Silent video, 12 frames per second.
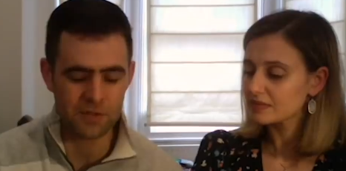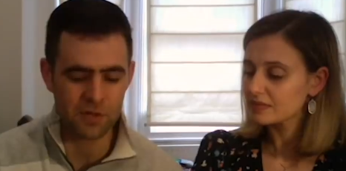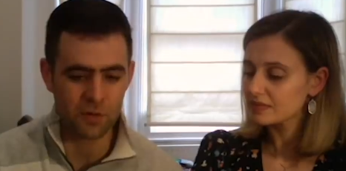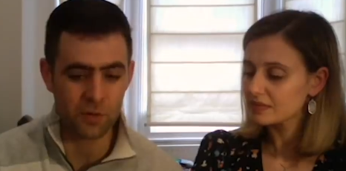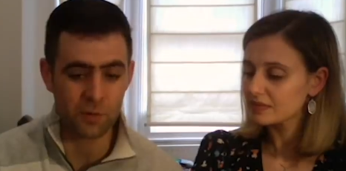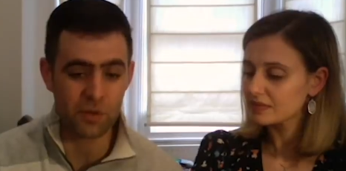
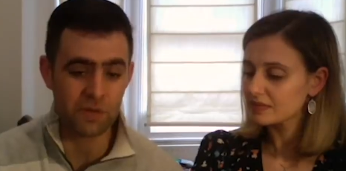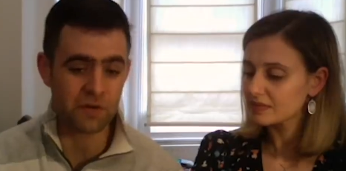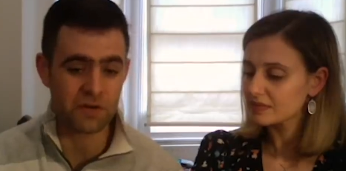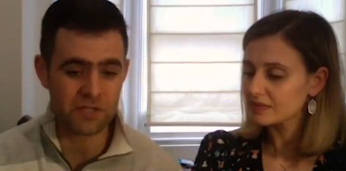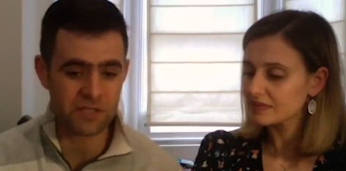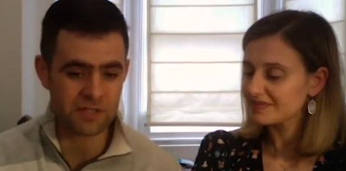Speaker 1: so when we
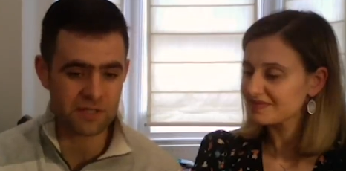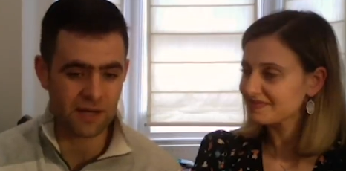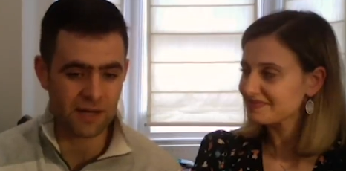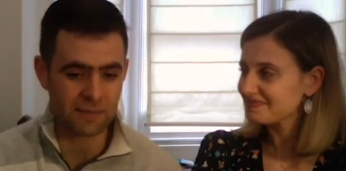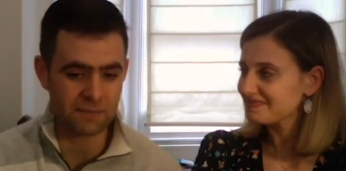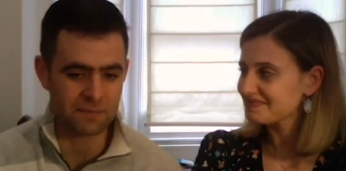first
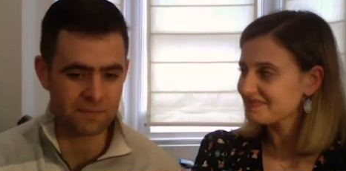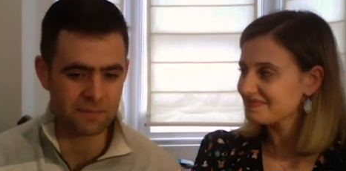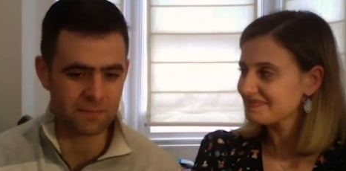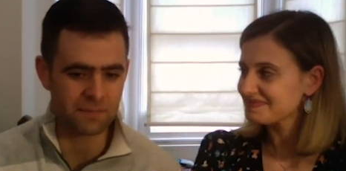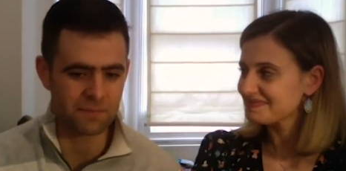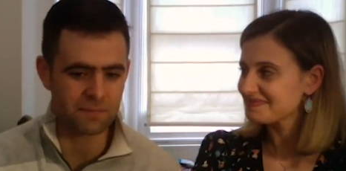
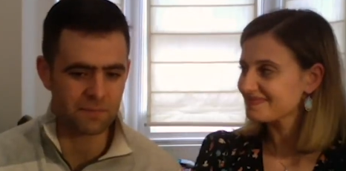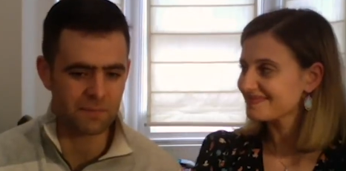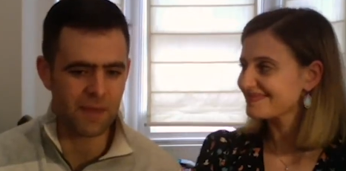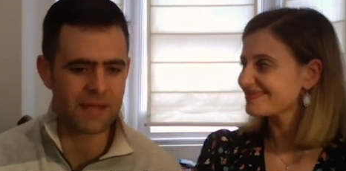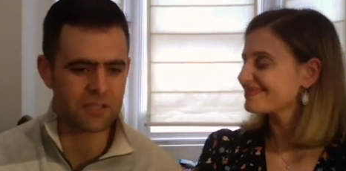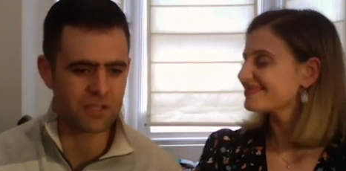
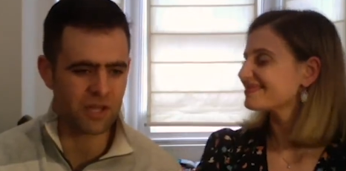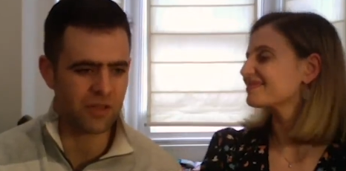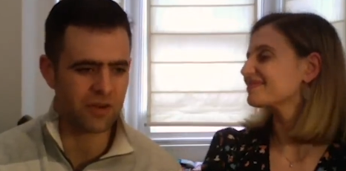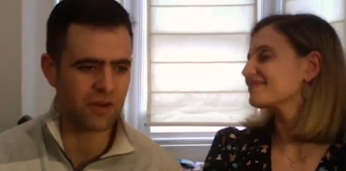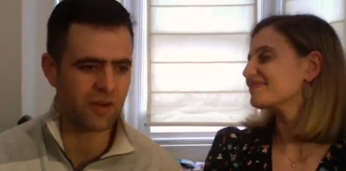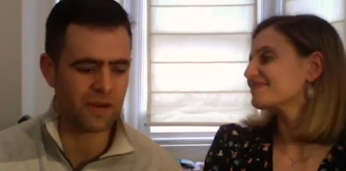met each
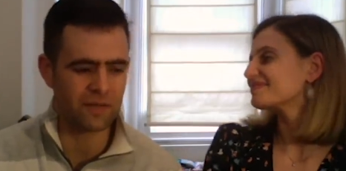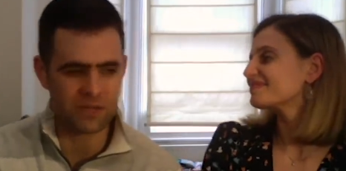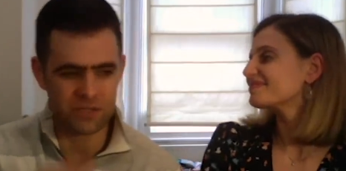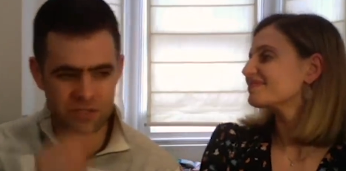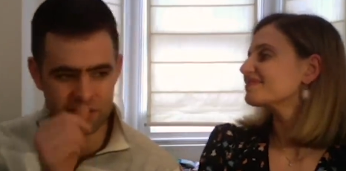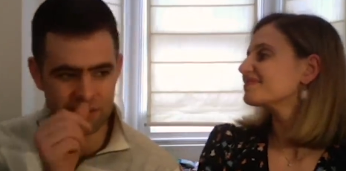other and then
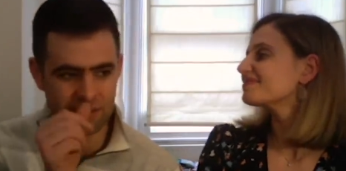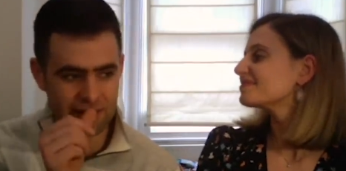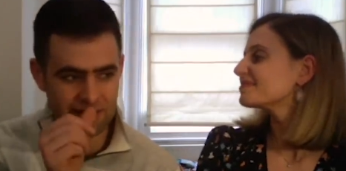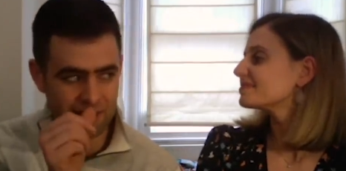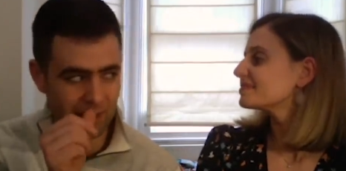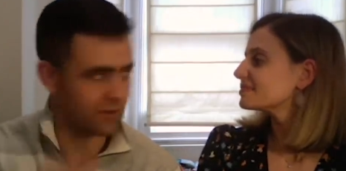eventually got
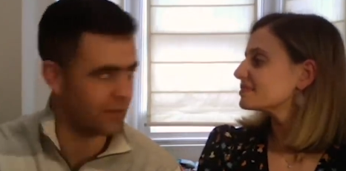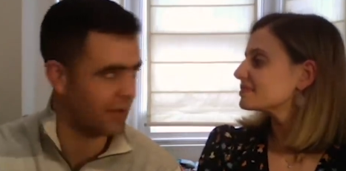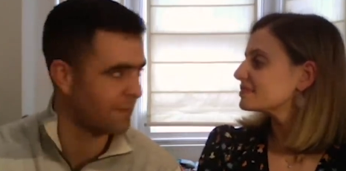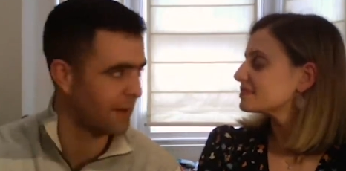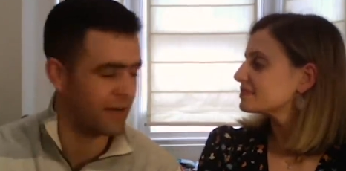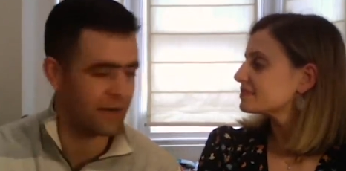together and
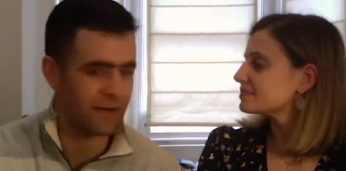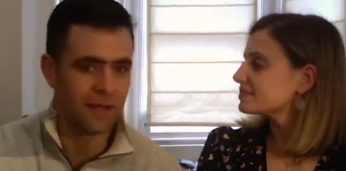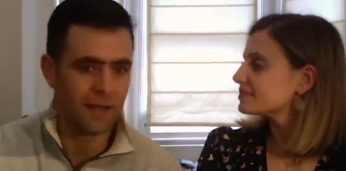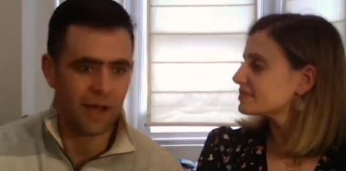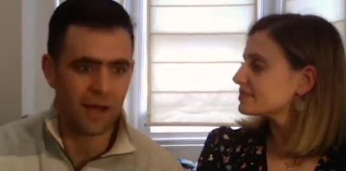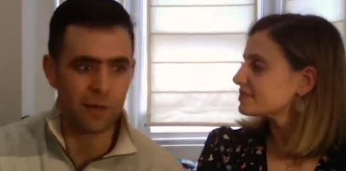got married,
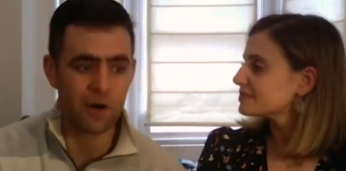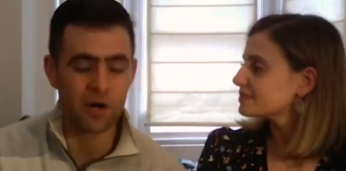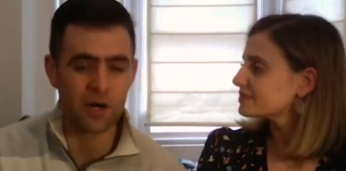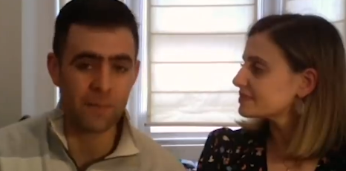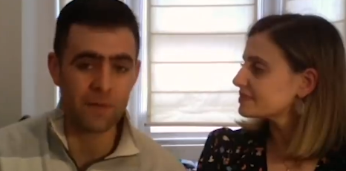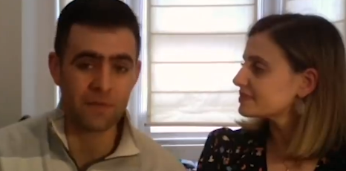her
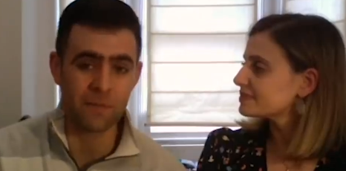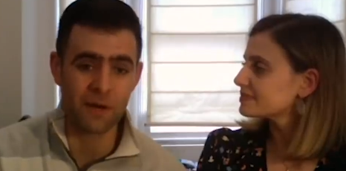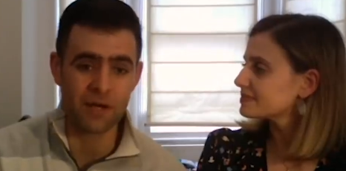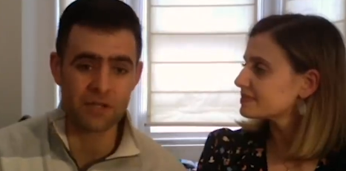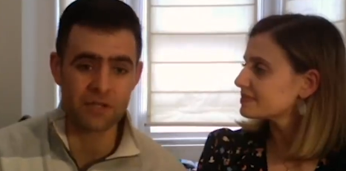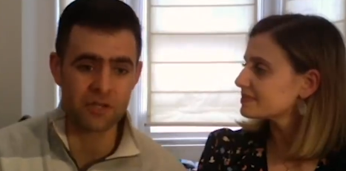coming from a
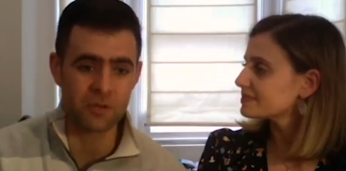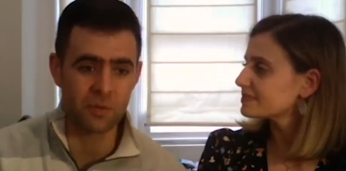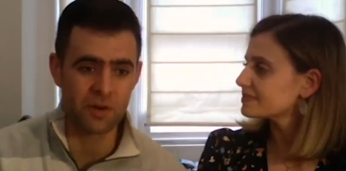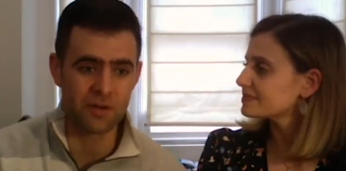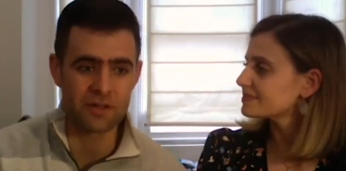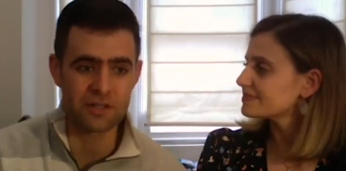country
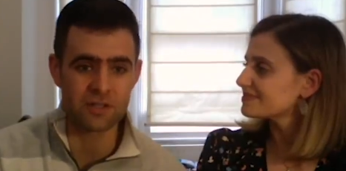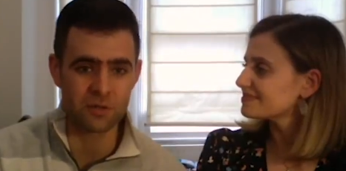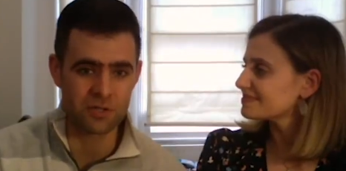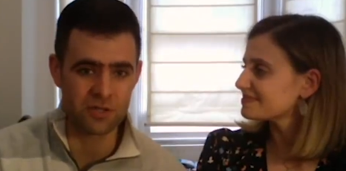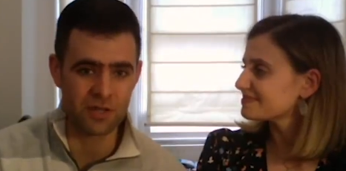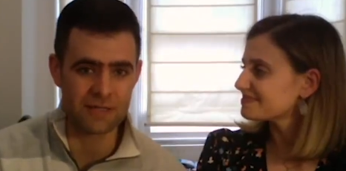where there is
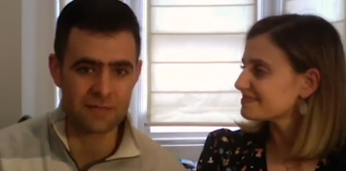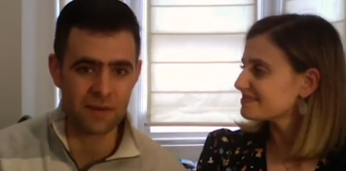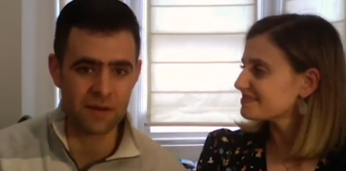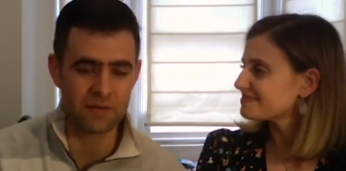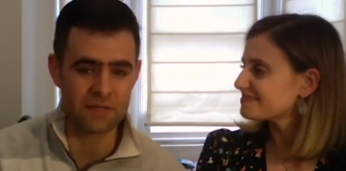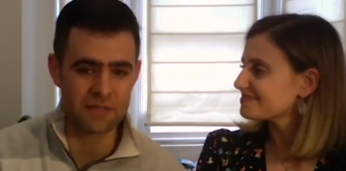socialized
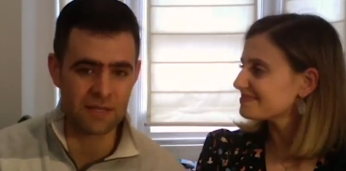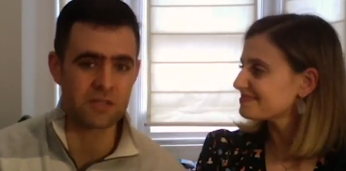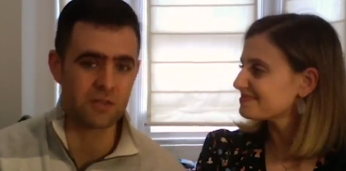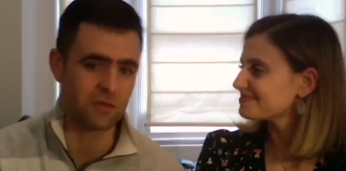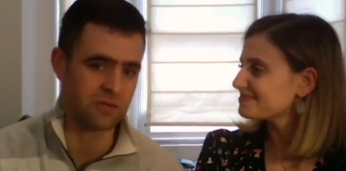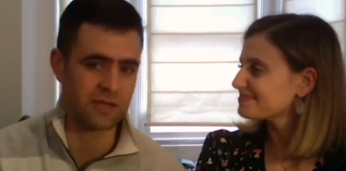benefits like
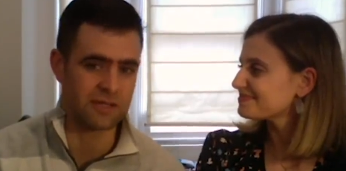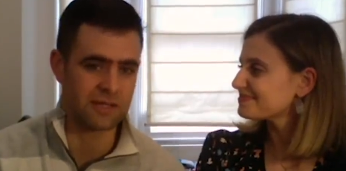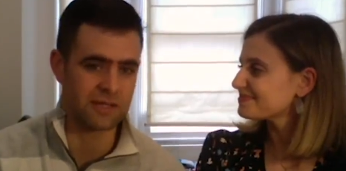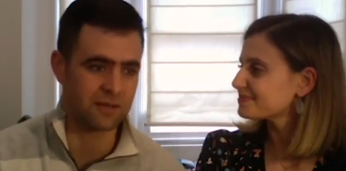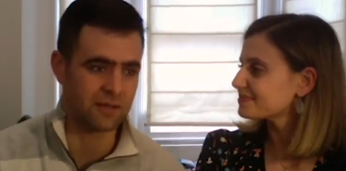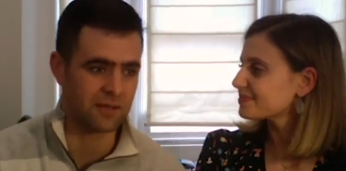socialized
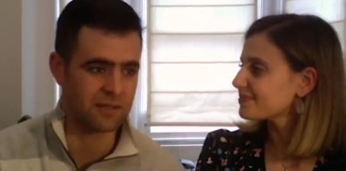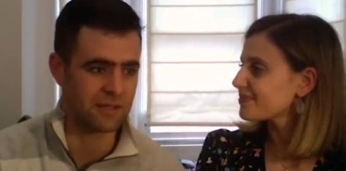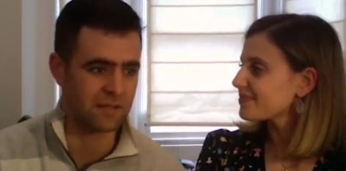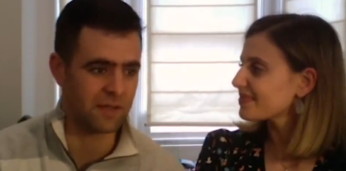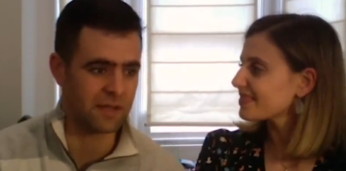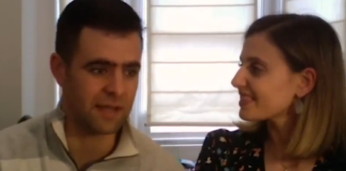healthcare and
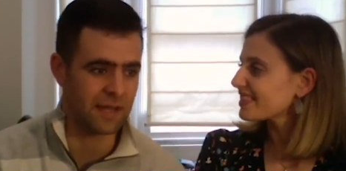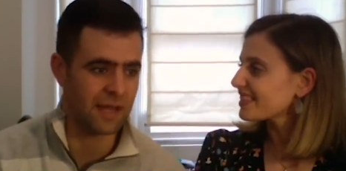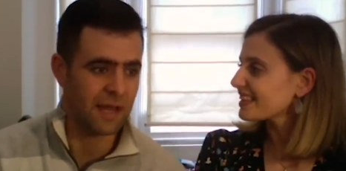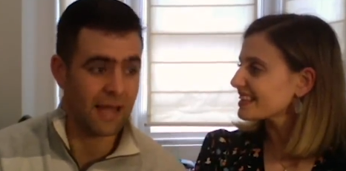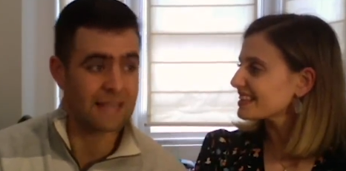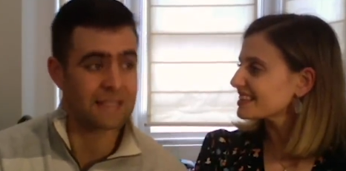stuff like that,
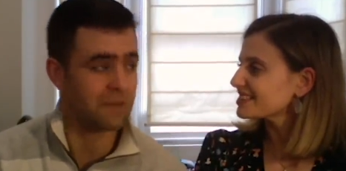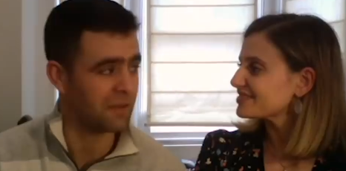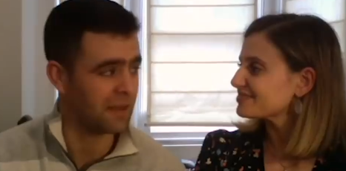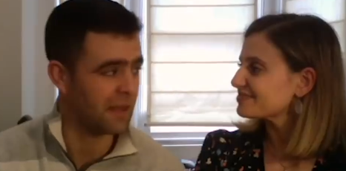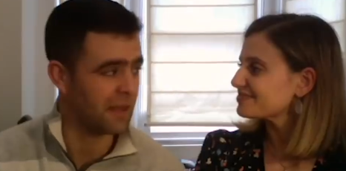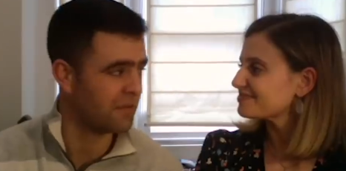I
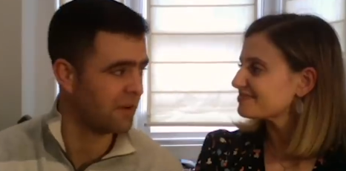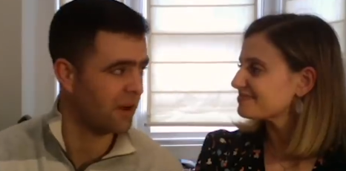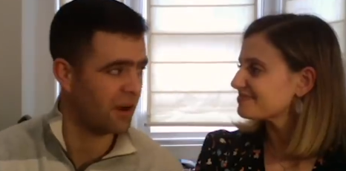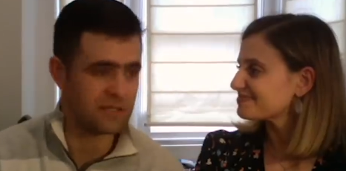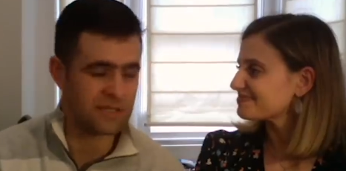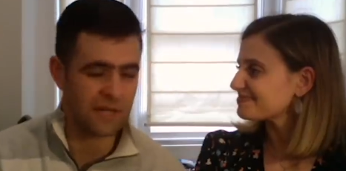definitely gave her a hard